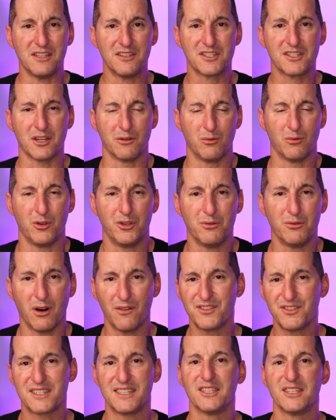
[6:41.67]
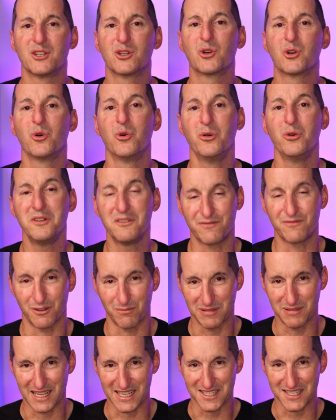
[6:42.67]
so you obviously could have
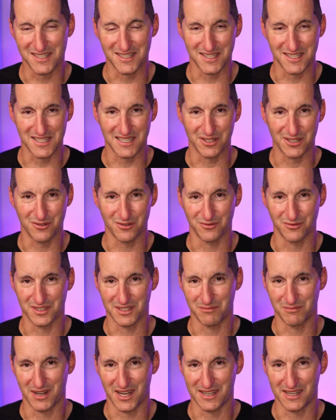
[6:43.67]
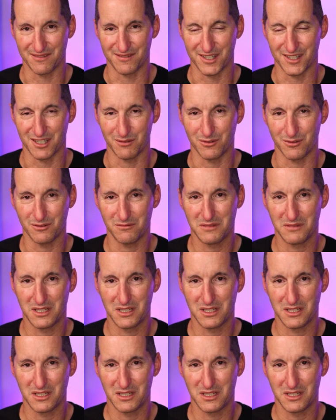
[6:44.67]
replaced this literal with a bind variable.